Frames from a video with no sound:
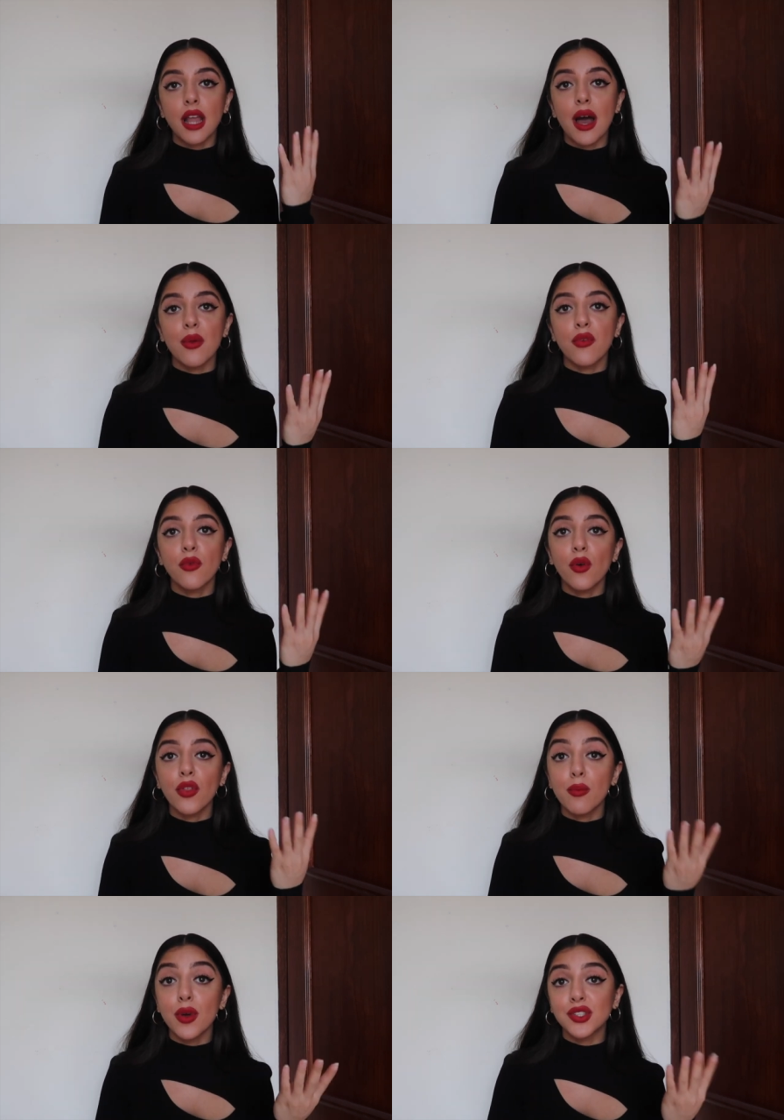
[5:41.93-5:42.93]
Now, the
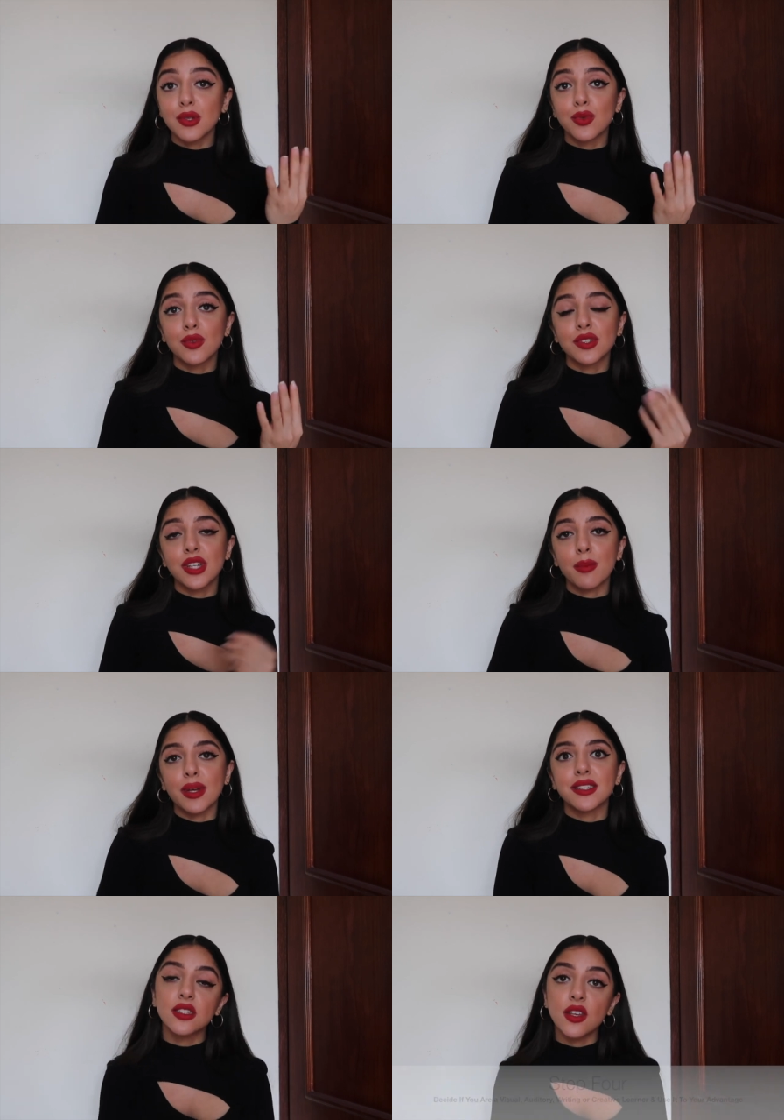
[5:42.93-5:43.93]
fourth most important
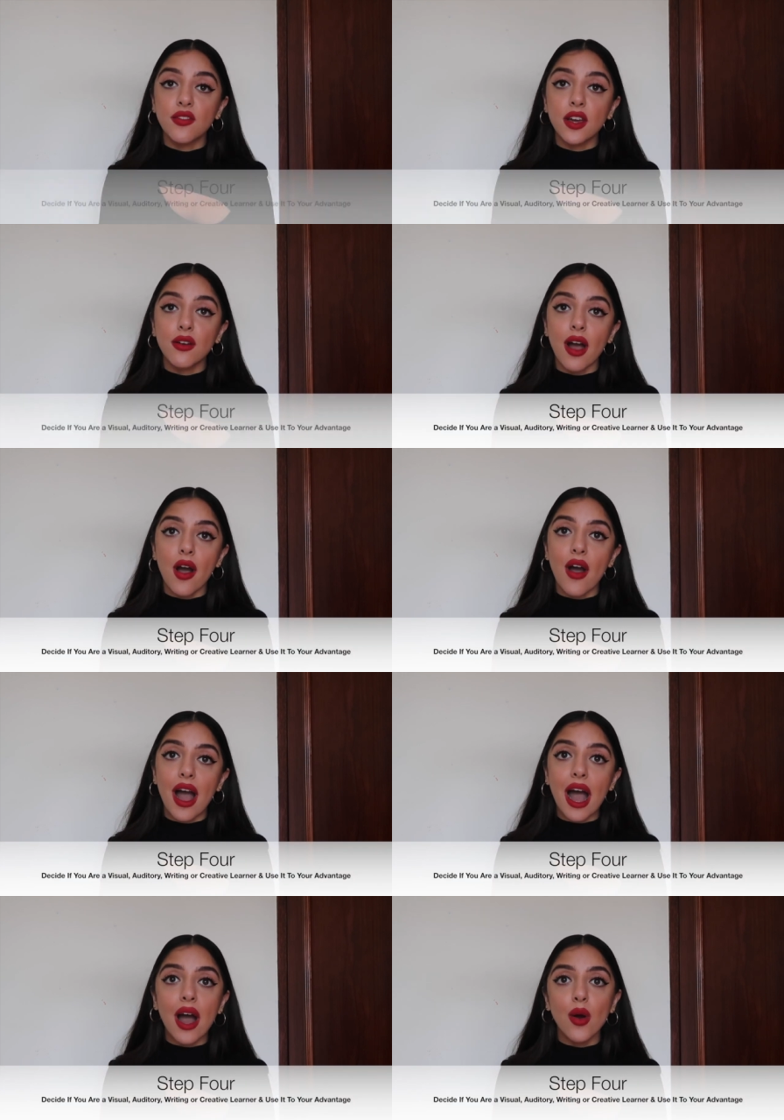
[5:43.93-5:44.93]
tip is to figure out
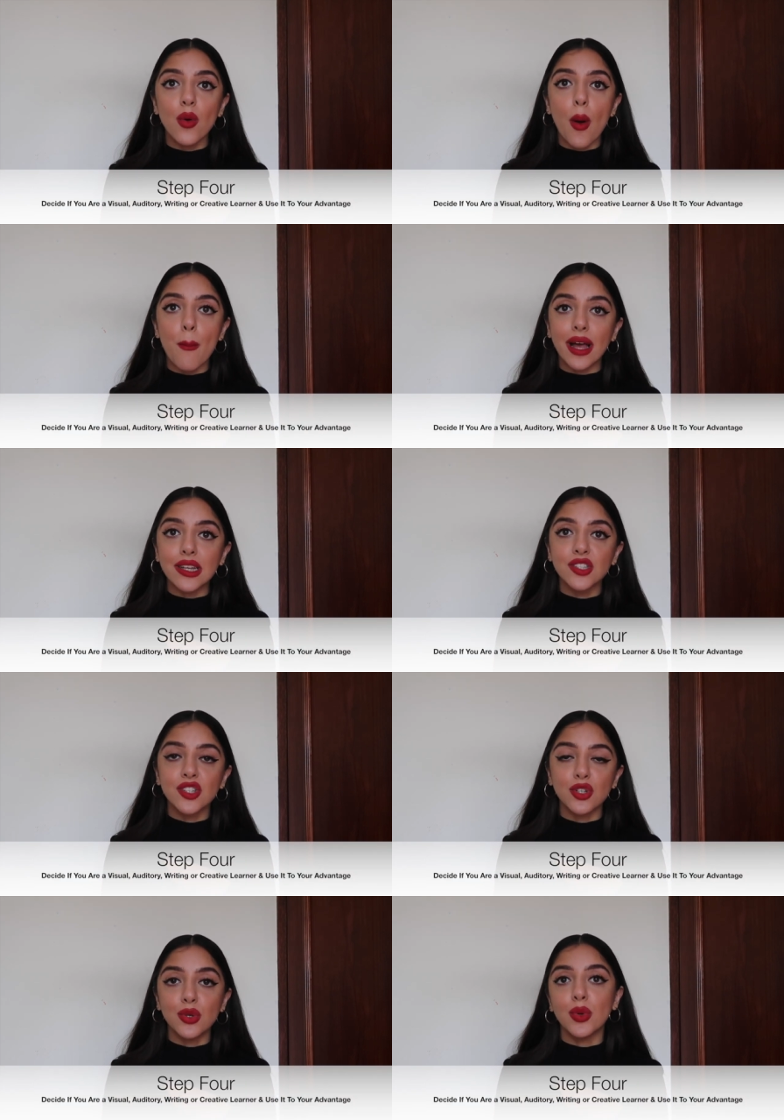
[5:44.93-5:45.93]
how
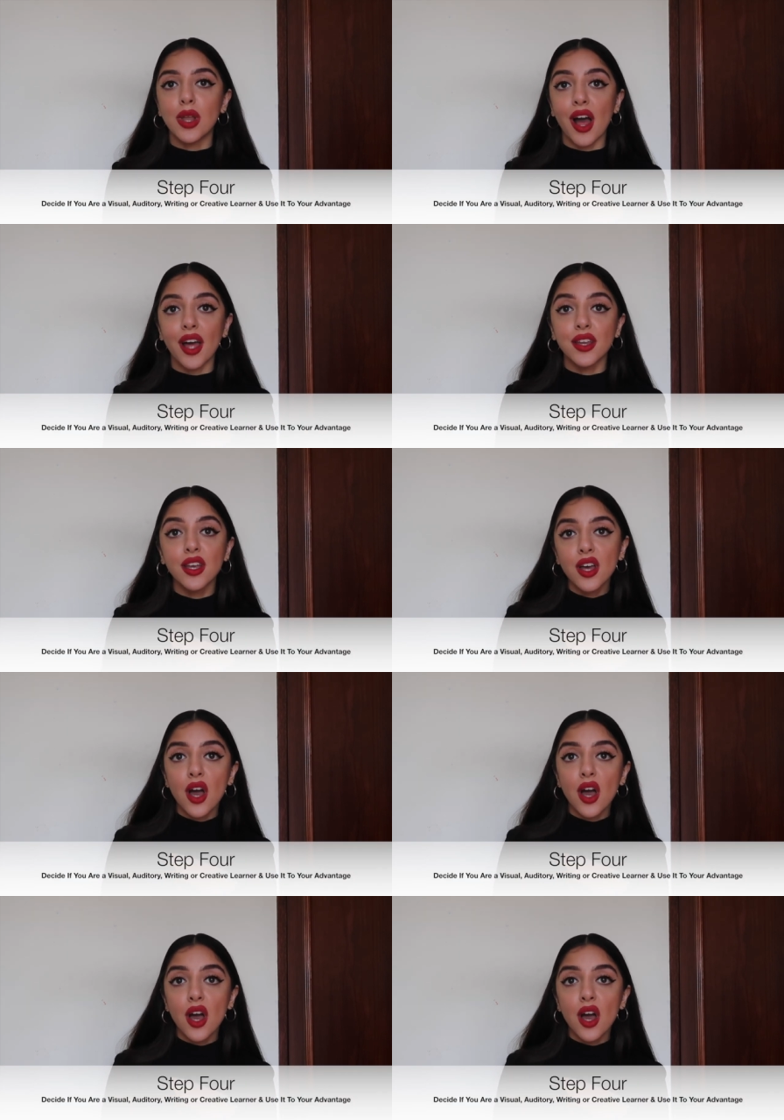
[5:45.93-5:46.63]
best you learn.